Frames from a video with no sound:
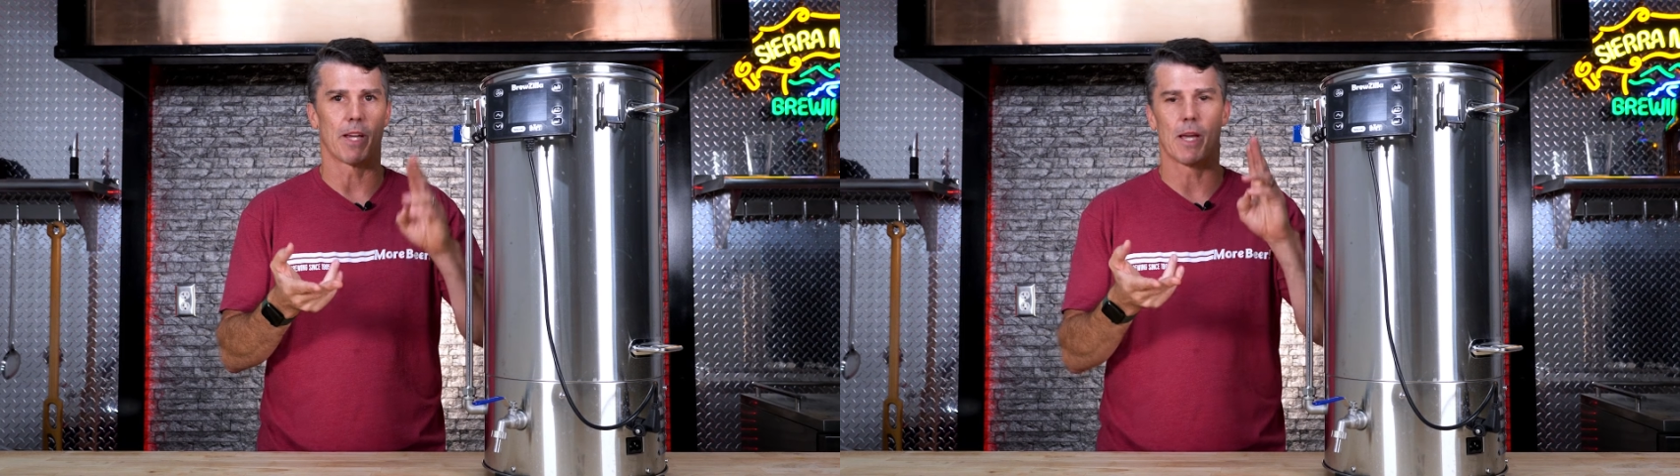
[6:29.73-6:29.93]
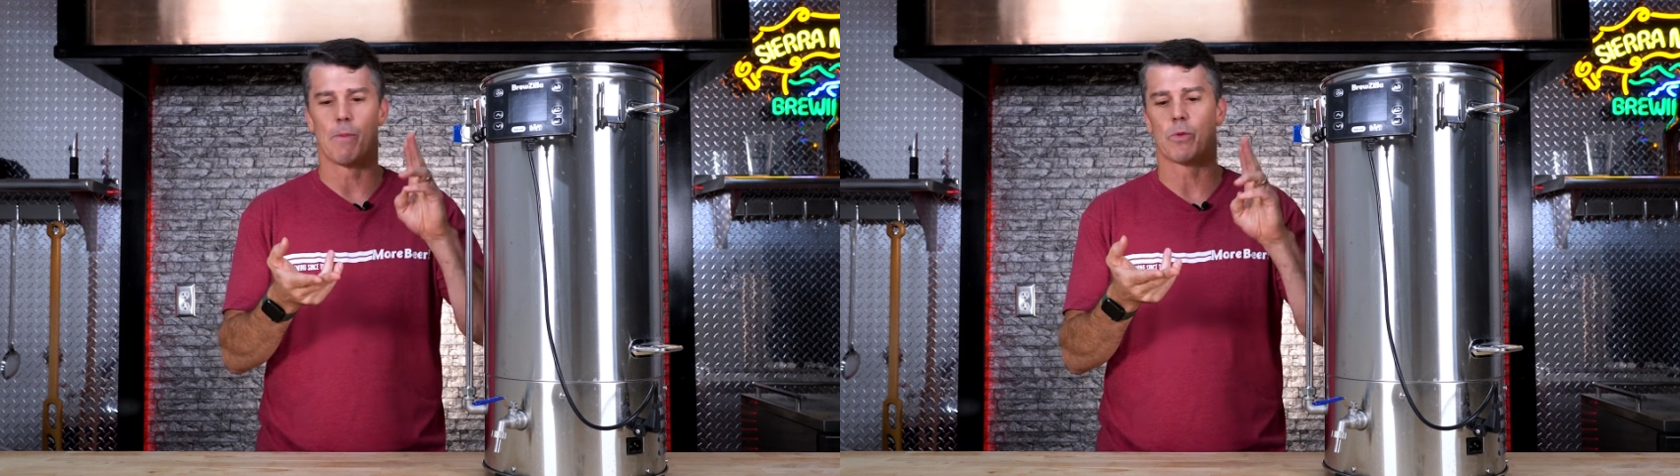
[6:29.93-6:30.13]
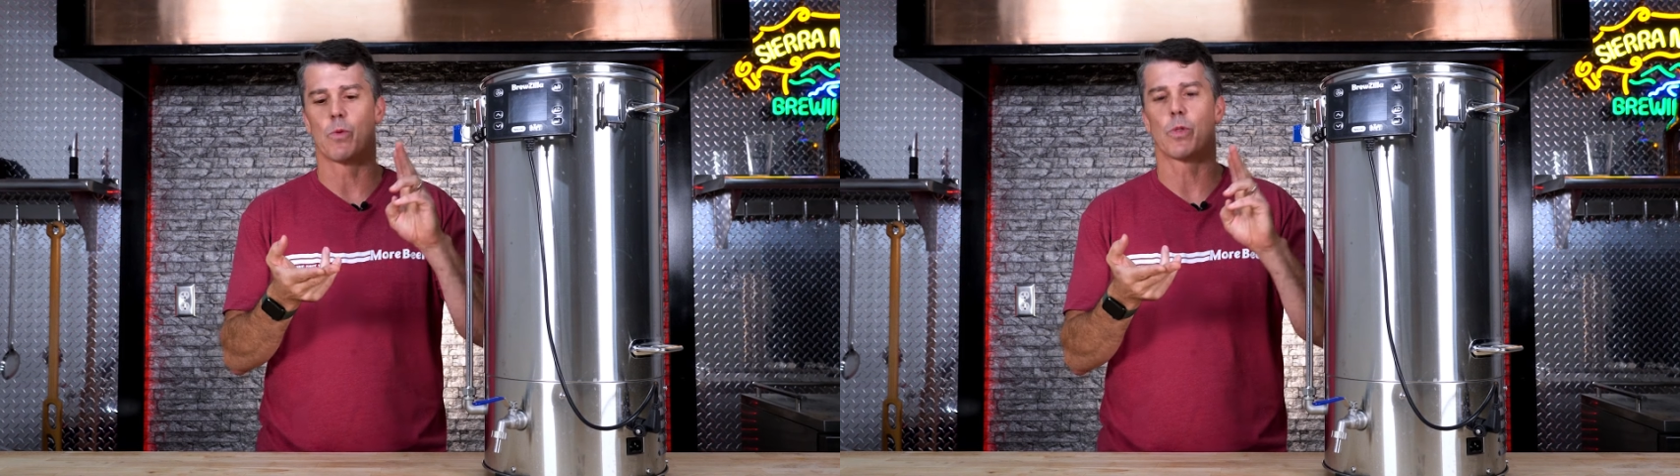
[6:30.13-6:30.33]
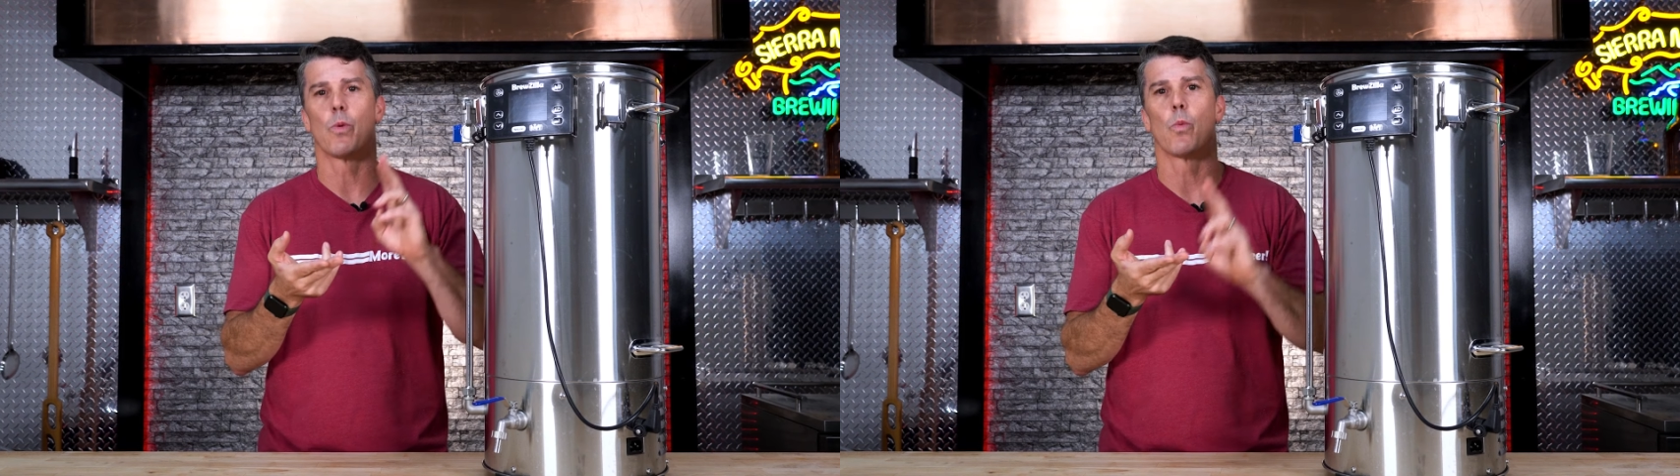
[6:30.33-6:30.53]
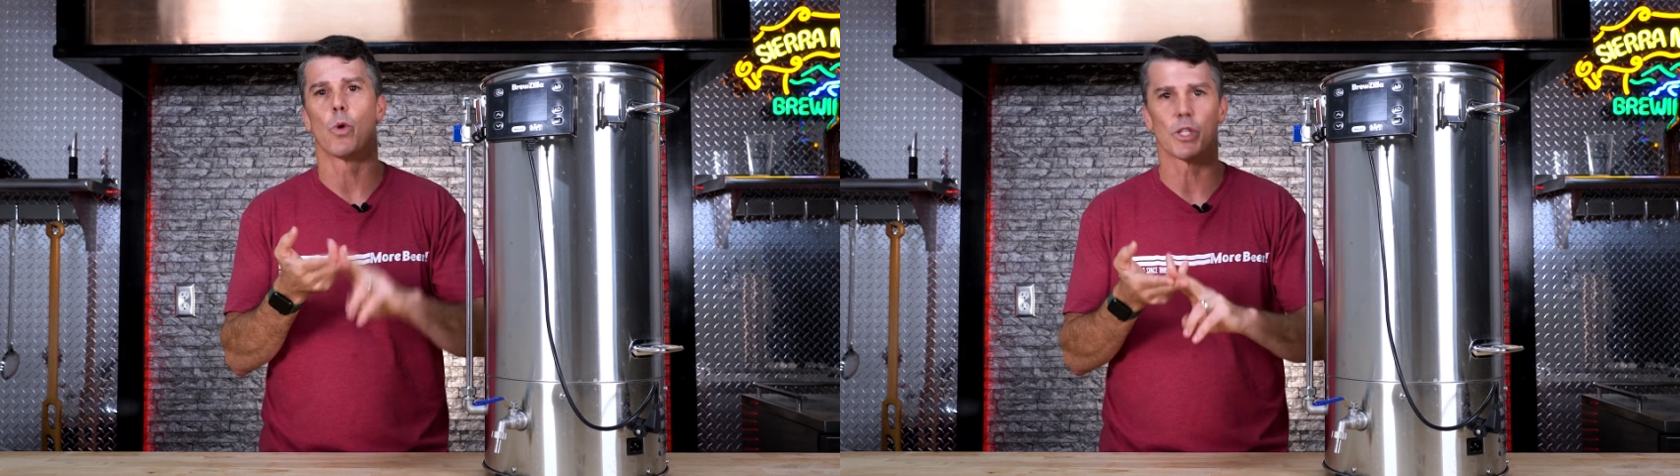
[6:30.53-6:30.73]
it comes with the
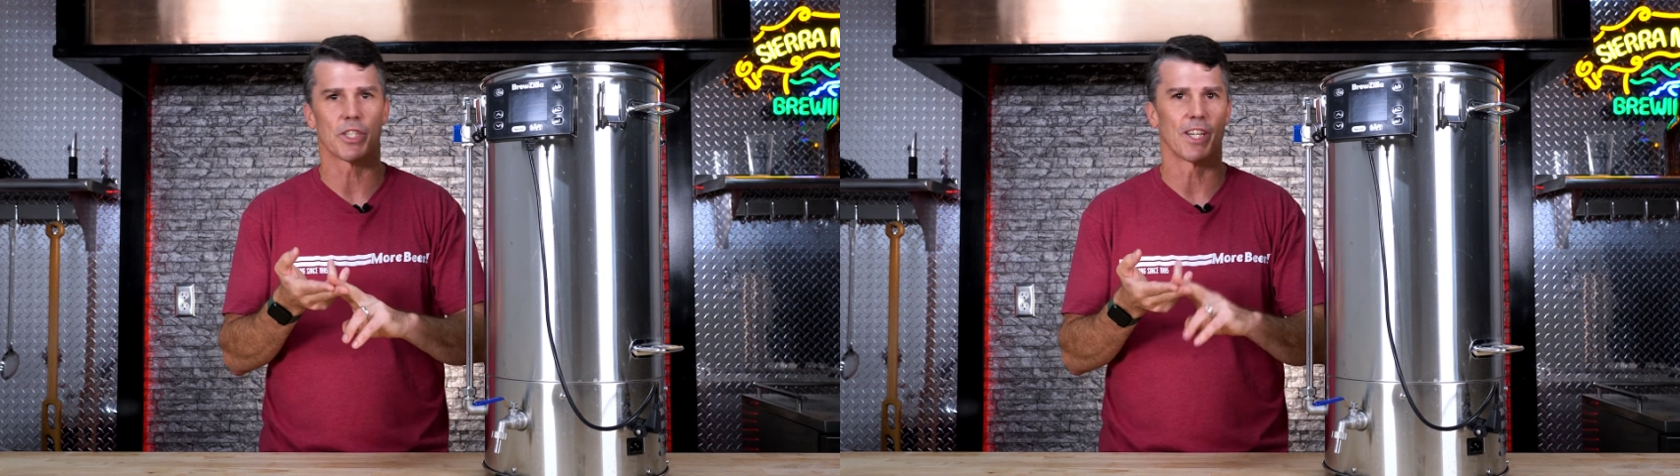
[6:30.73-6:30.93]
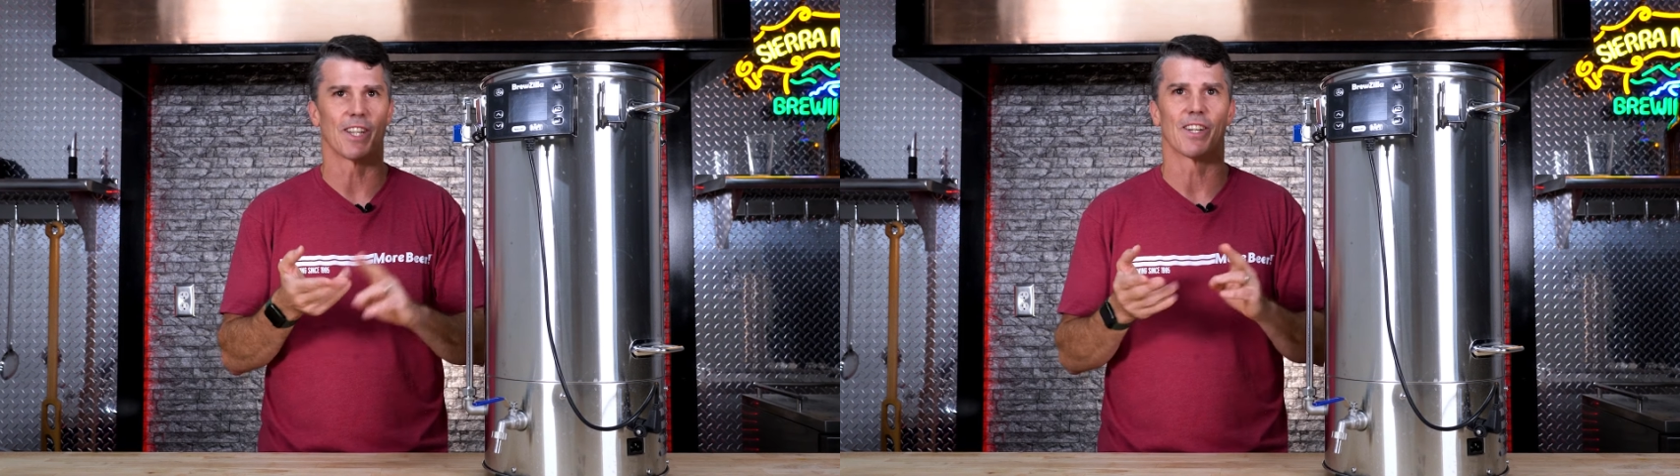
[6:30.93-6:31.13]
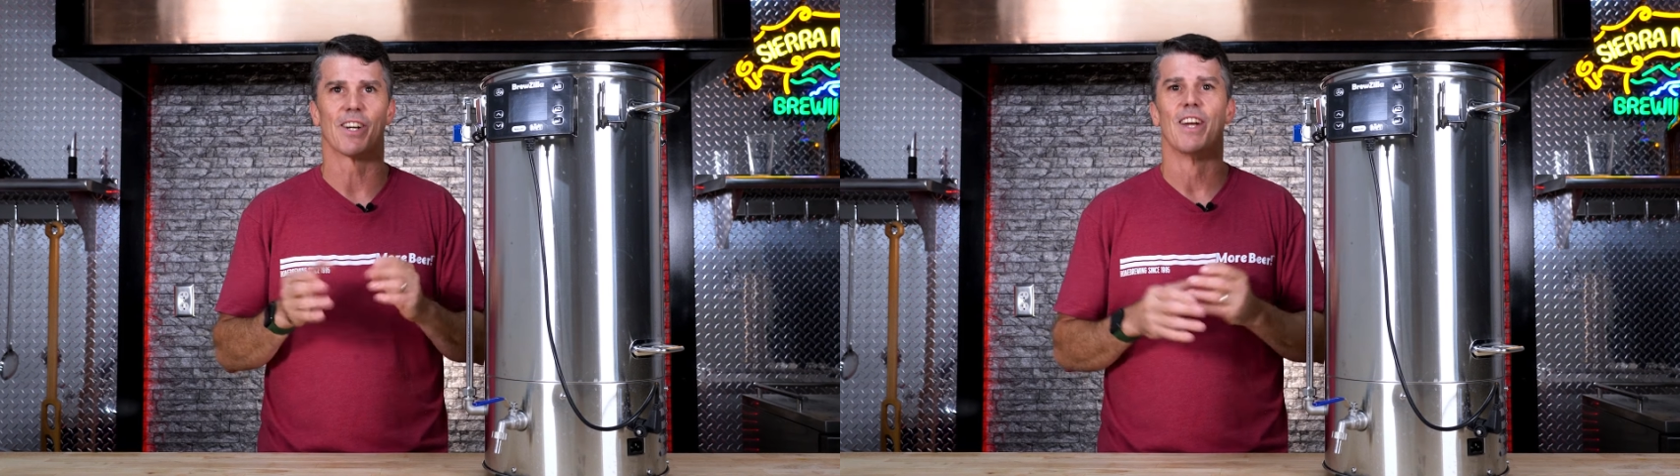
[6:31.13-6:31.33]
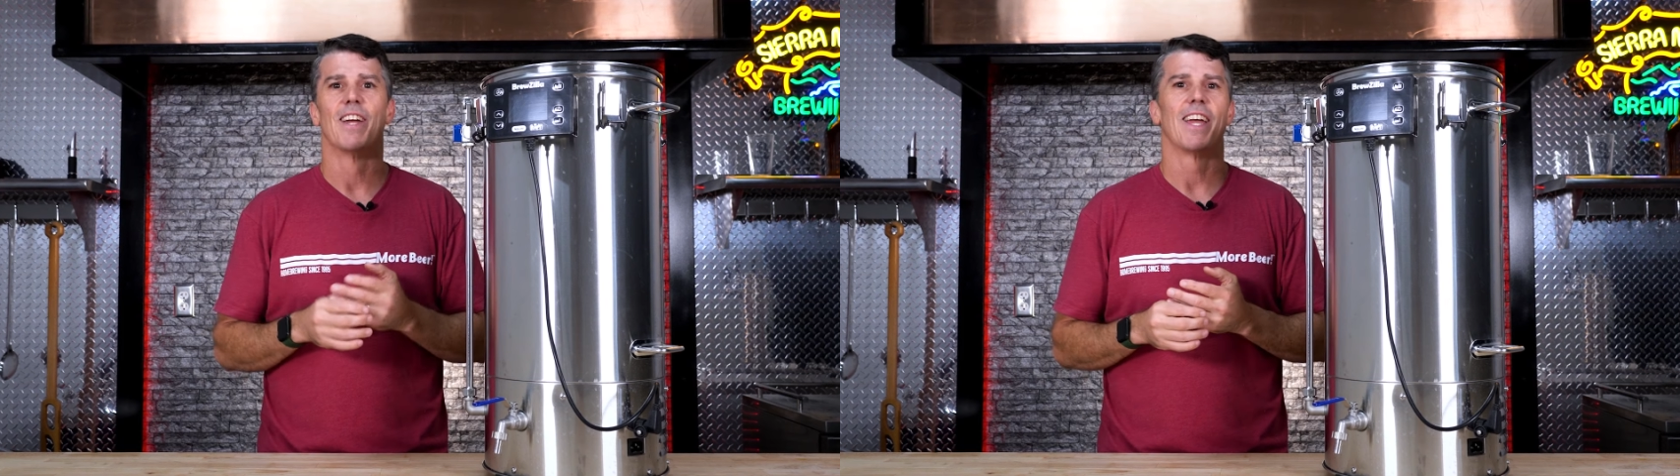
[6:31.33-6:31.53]
wort chiller,